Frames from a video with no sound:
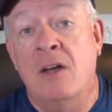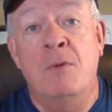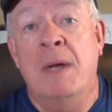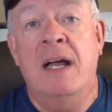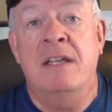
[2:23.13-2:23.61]

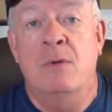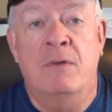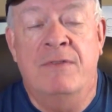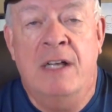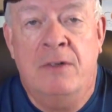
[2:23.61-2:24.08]
oh my, you
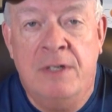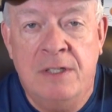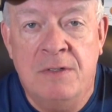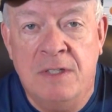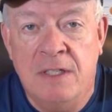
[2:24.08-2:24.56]
were following
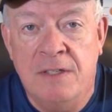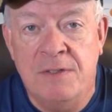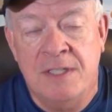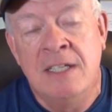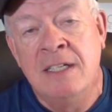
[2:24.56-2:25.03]
too
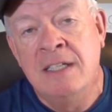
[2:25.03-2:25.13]
close.